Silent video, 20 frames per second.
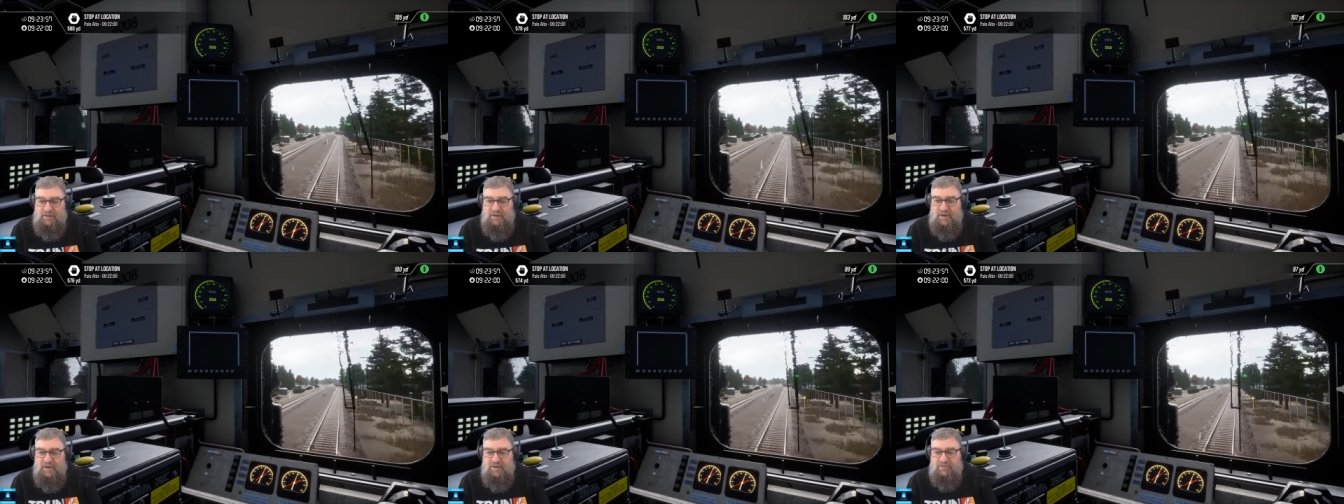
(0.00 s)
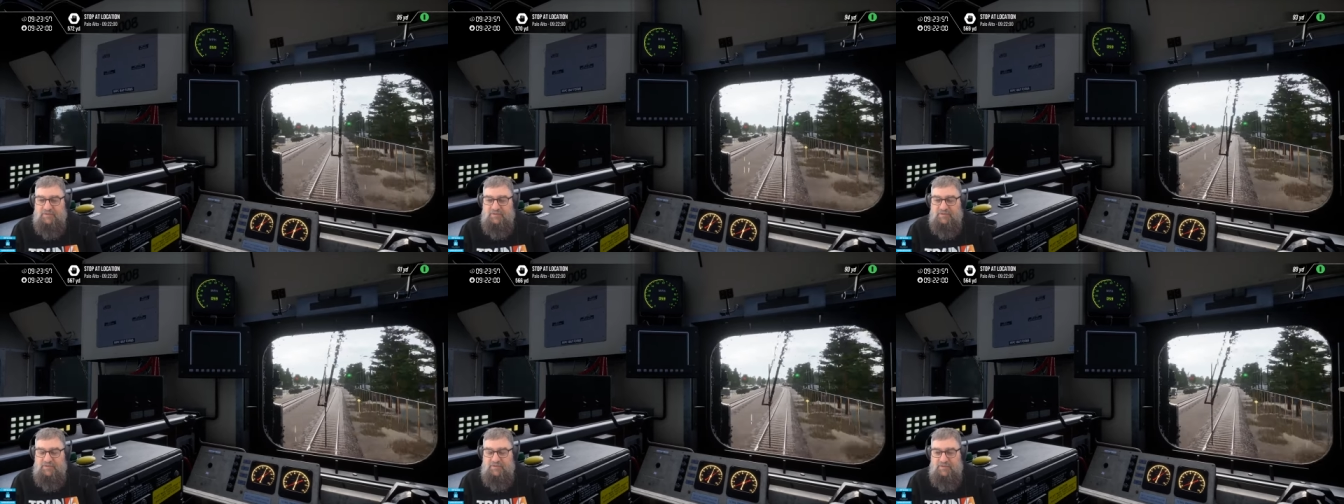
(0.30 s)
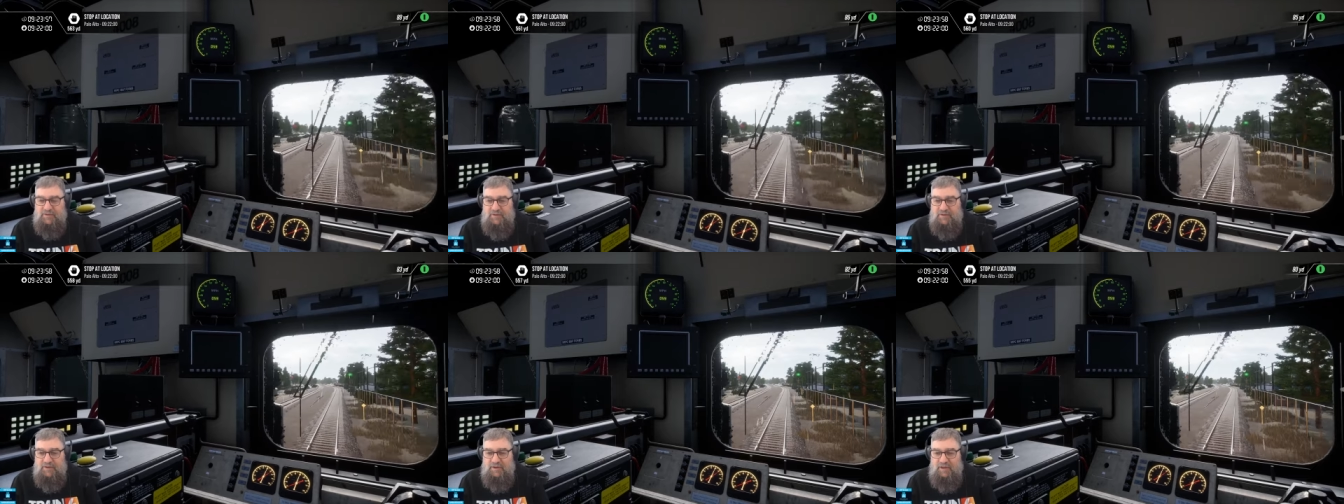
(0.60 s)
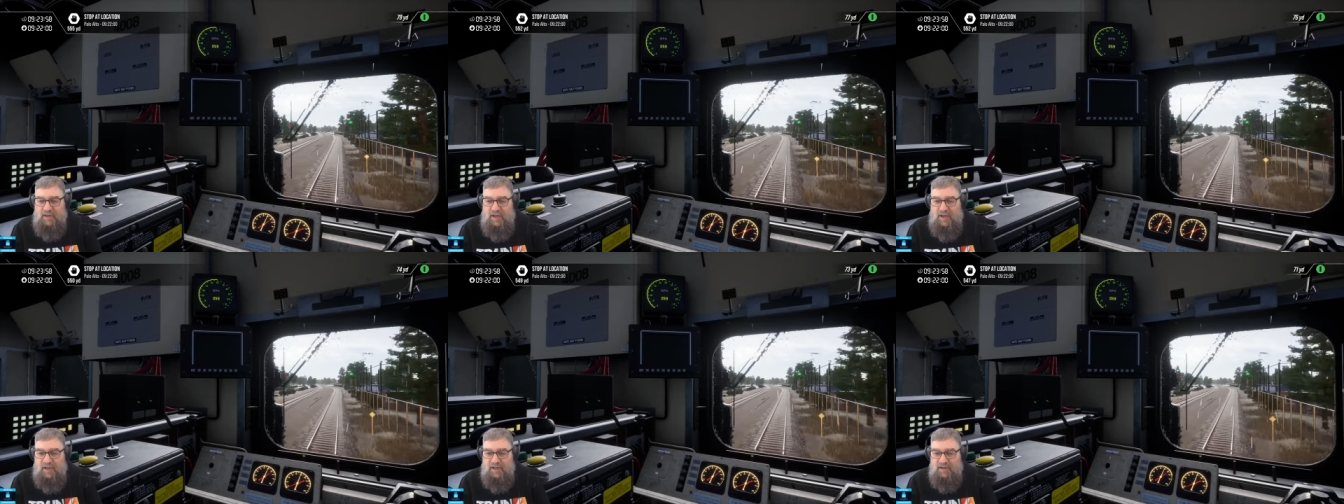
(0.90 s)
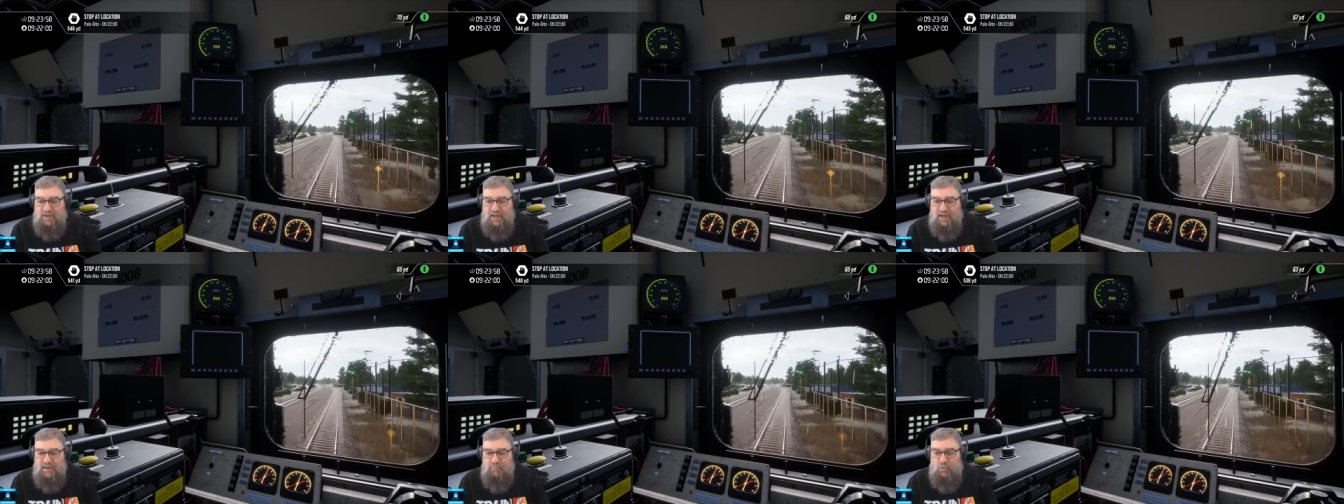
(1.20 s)
Yes.
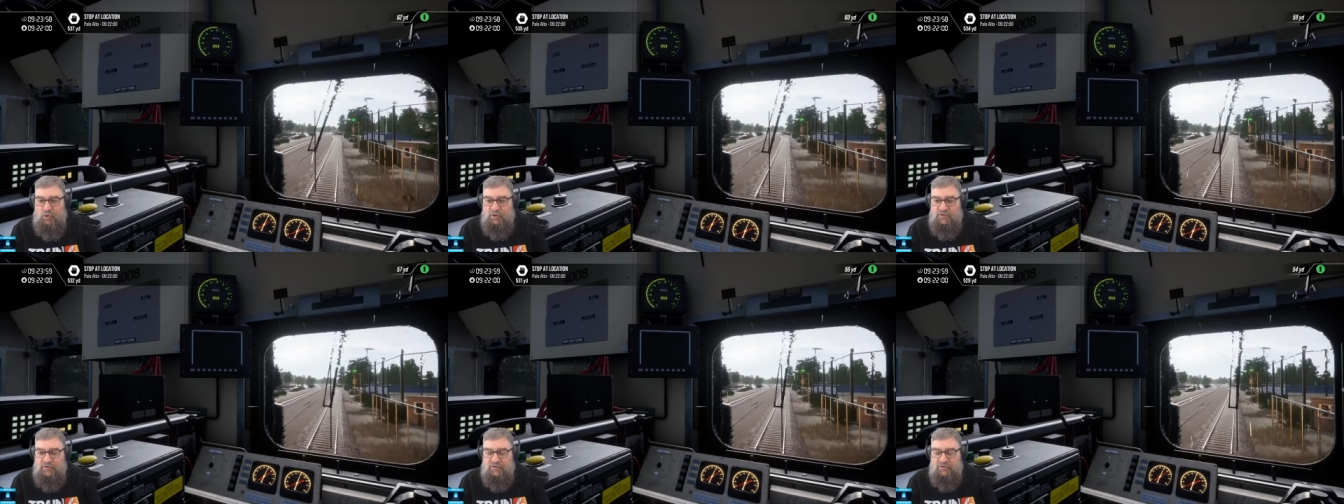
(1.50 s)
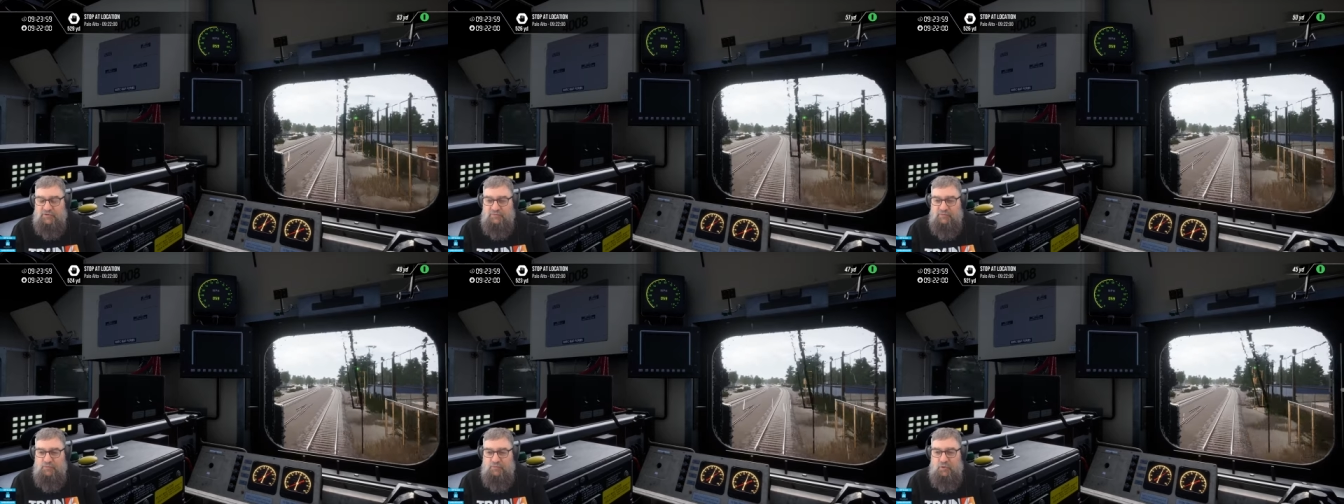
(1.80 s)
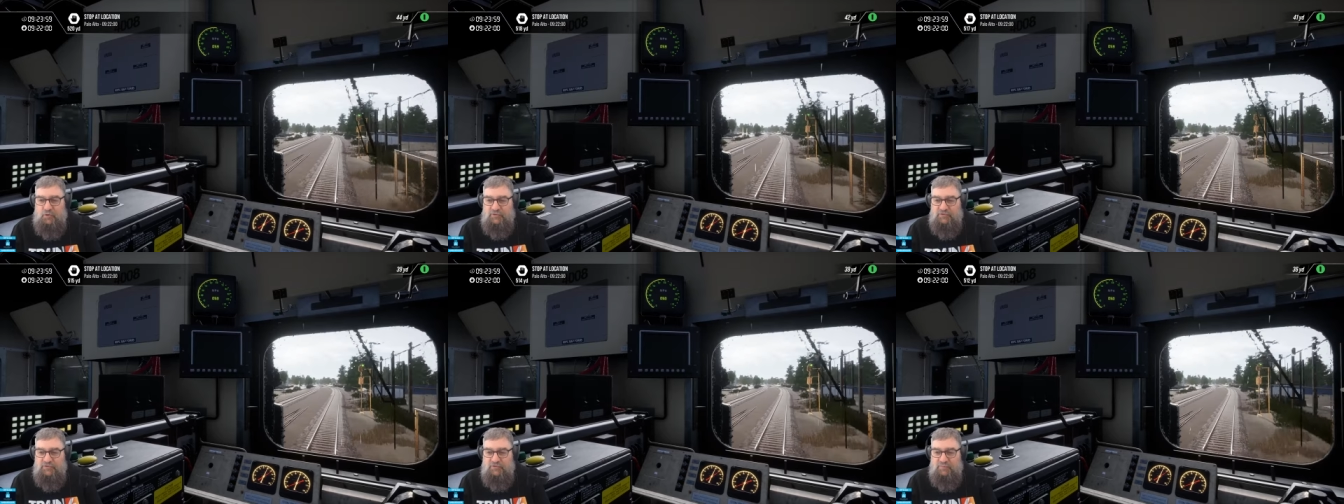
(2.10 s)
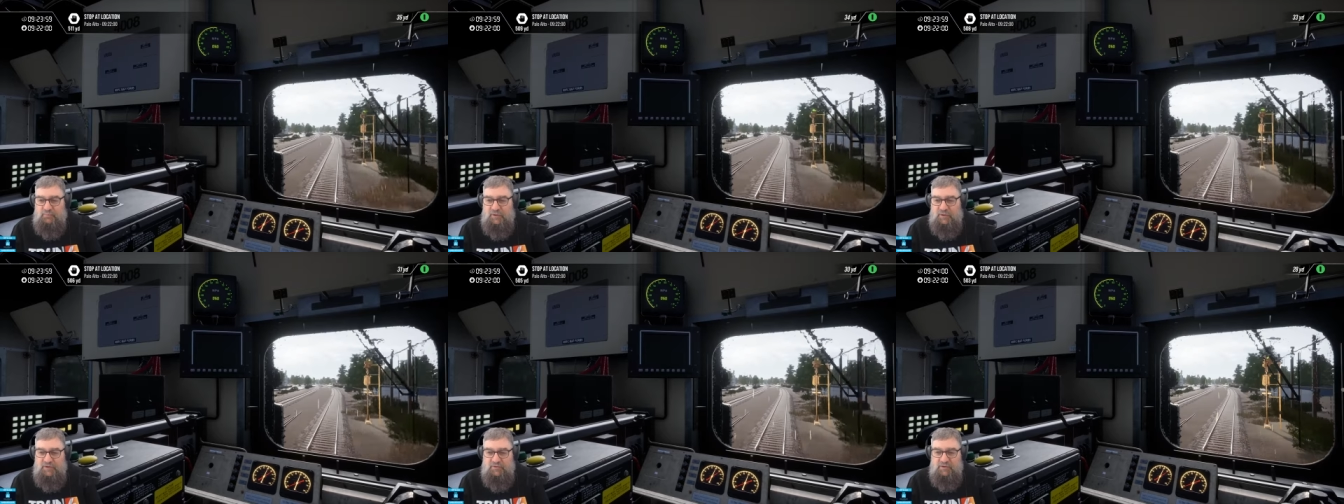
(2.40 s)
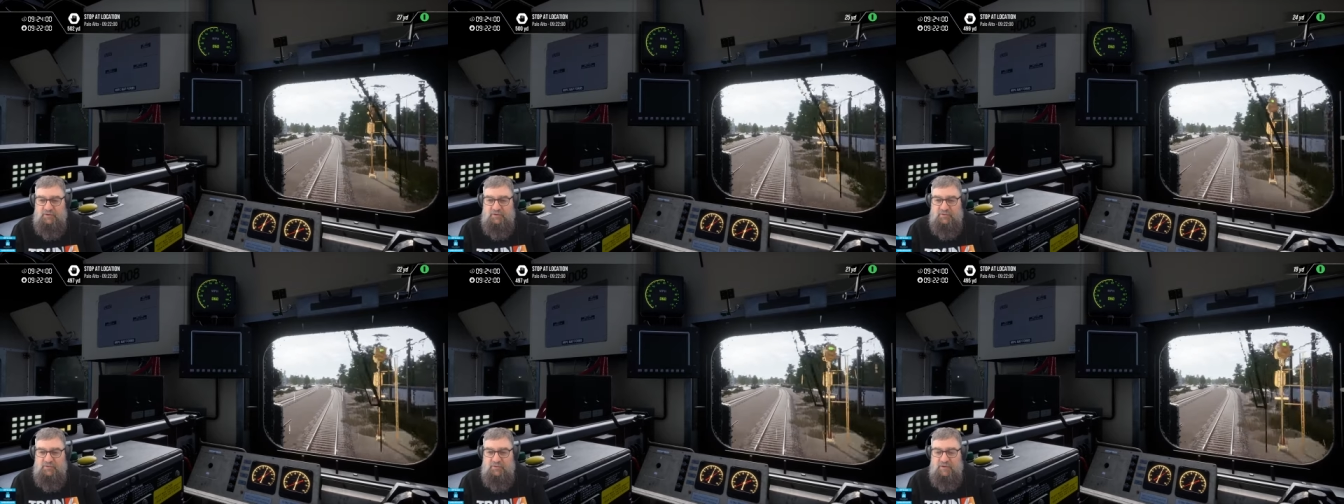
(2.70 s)
And it might not just be
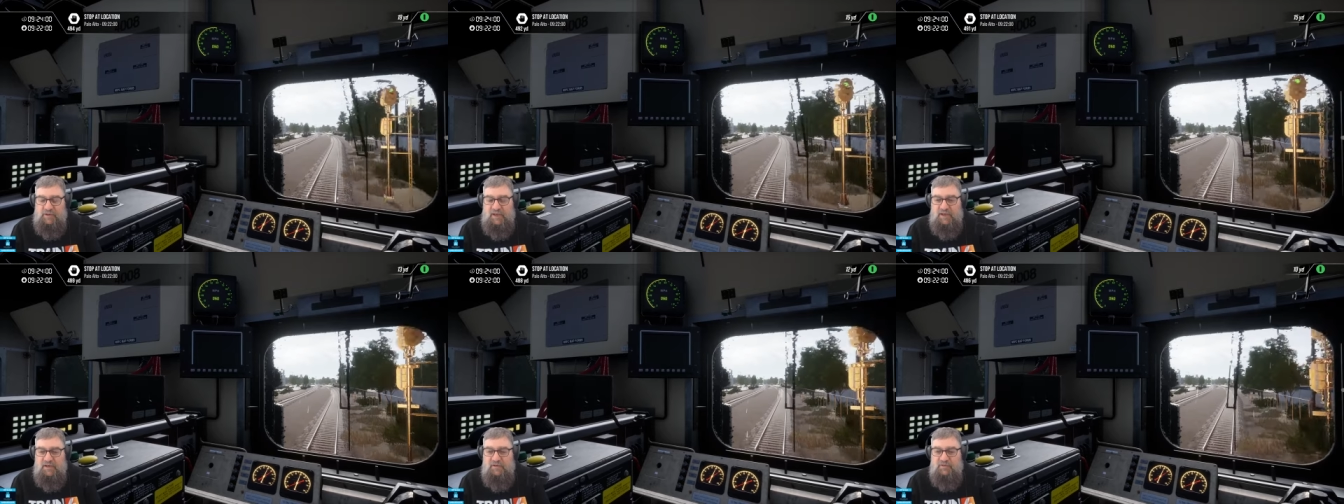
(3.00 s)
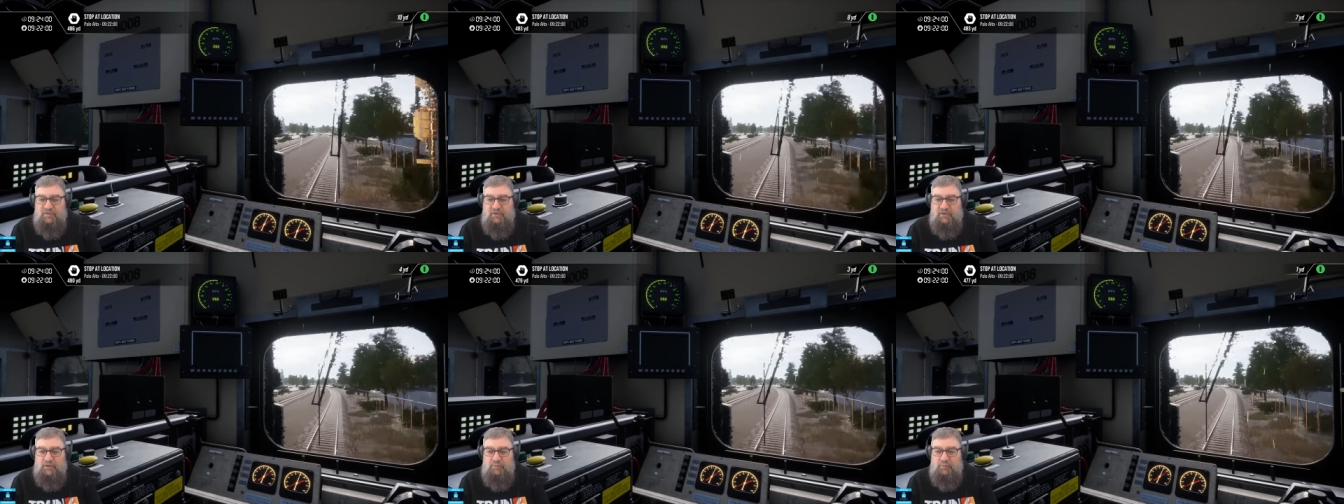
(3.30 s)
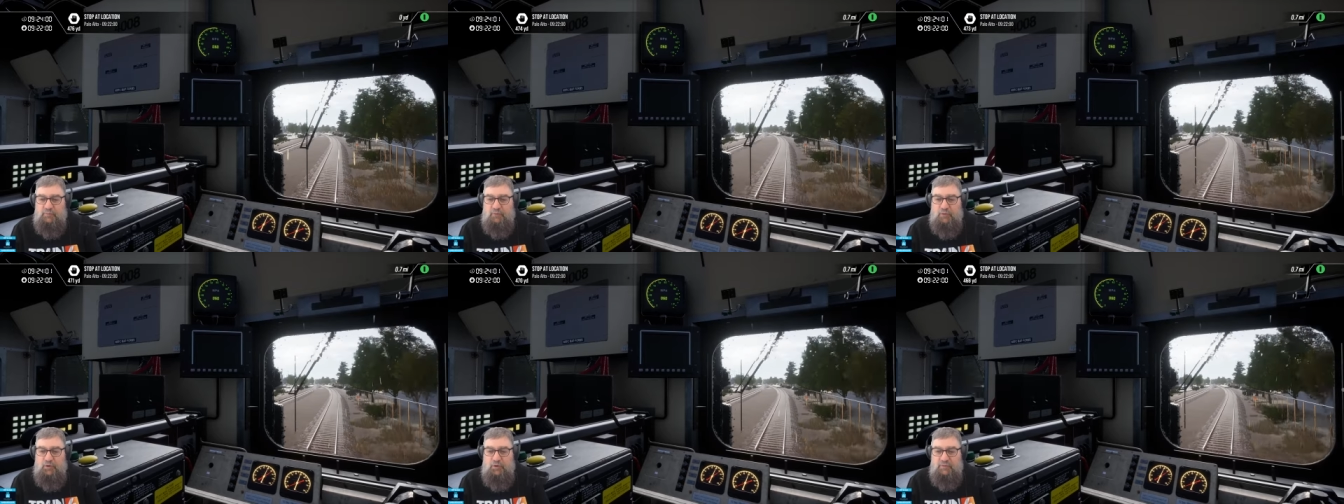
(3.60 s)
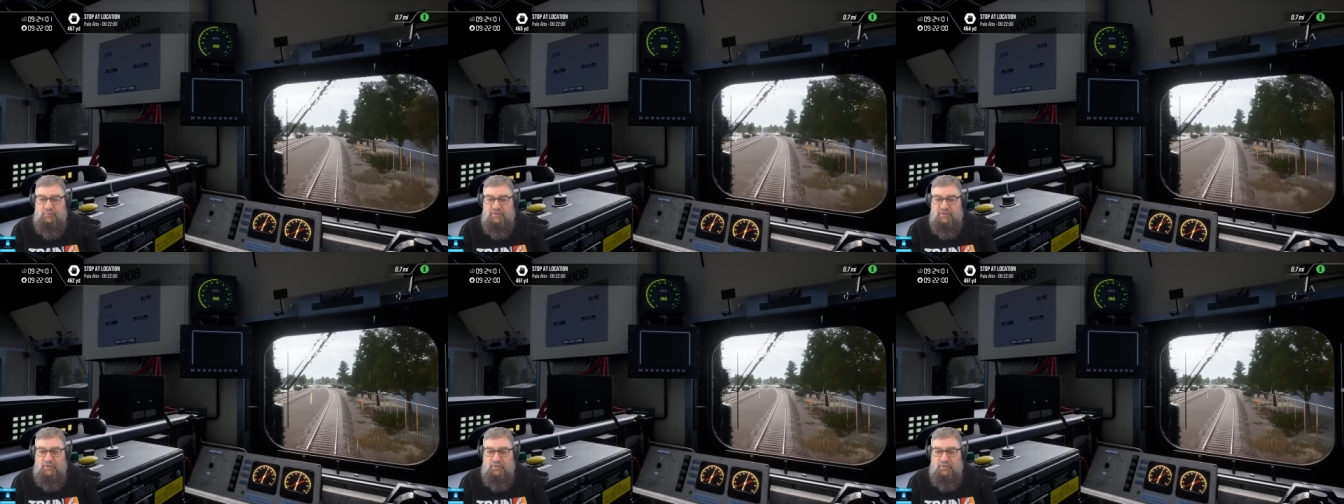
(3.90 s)
the engine that primes,